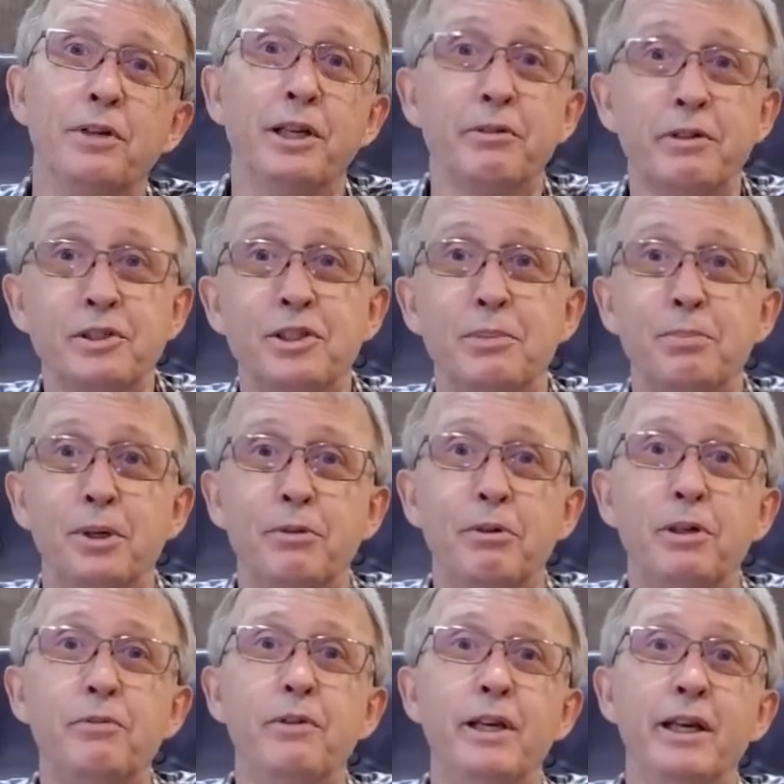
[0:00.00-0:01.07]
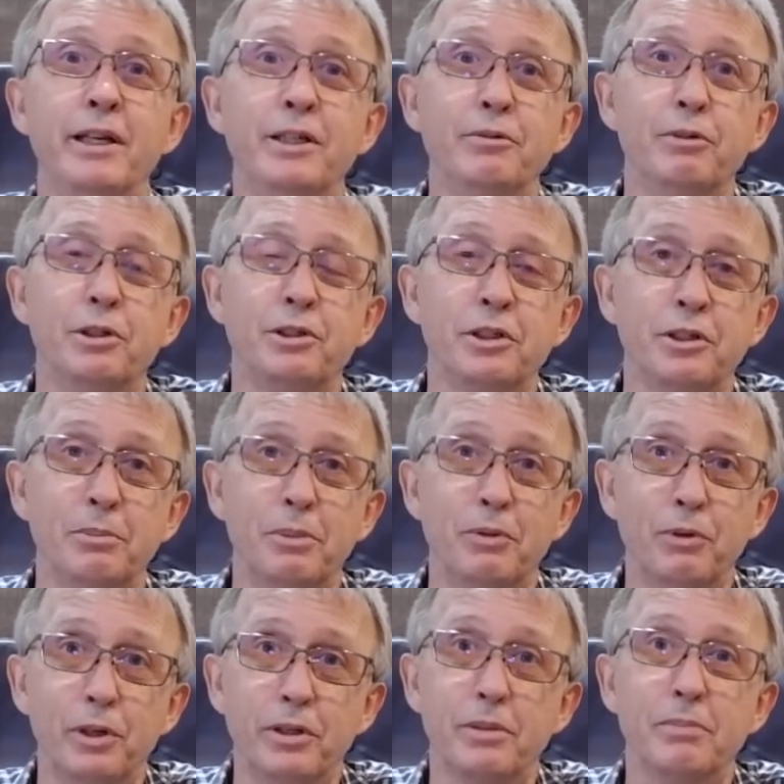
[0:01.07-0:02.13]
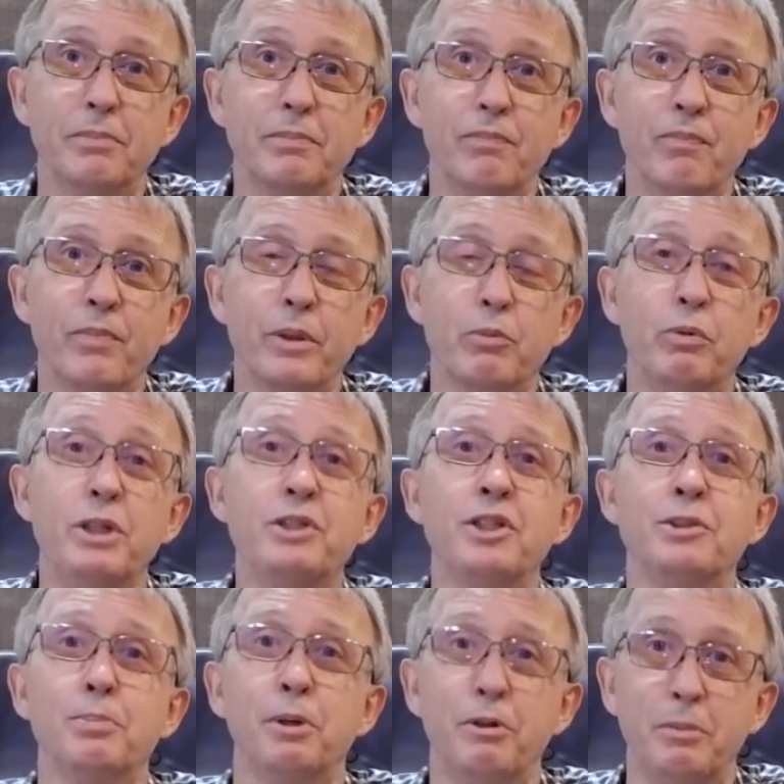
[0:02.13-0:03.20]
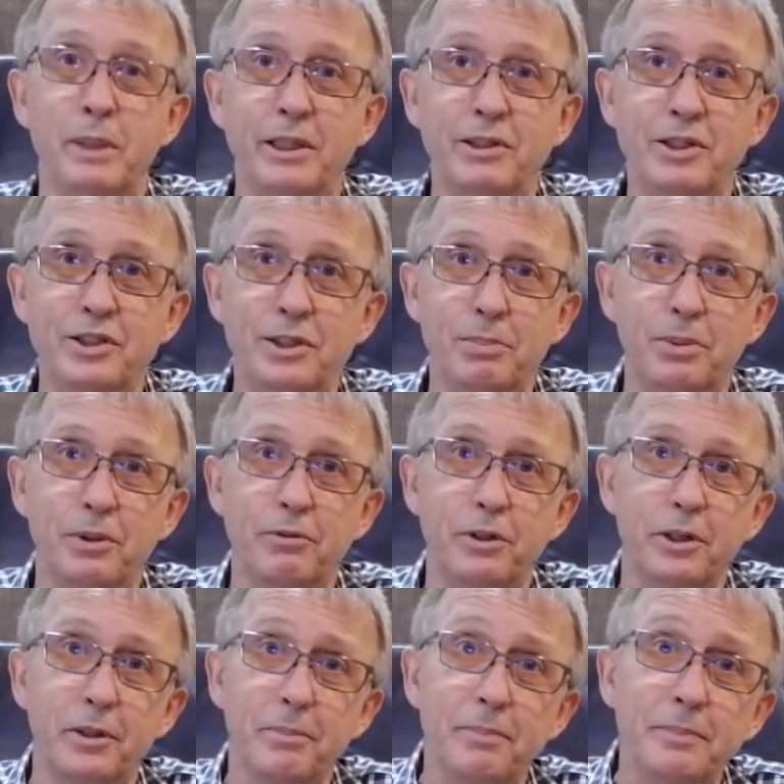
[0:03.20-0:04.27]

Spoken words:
frequency power via inverter number 1, which is powered by DC power.